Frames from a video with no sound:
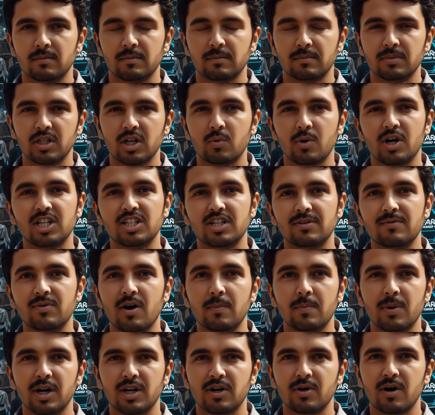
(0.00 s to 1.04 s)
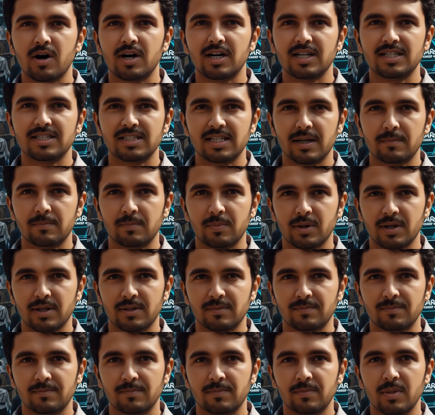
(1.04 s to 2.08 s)
The question for Bitcoin is simple.
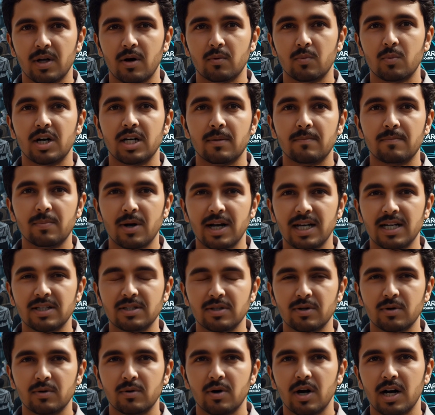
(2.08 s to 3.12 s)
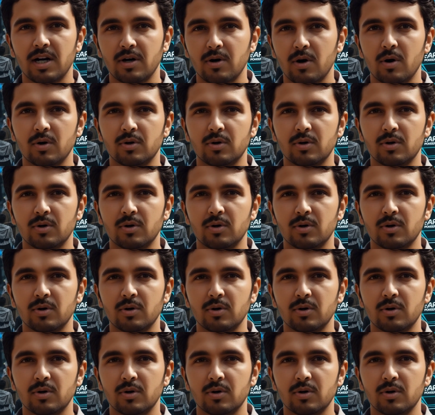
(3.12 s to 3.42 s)
Will it break through and go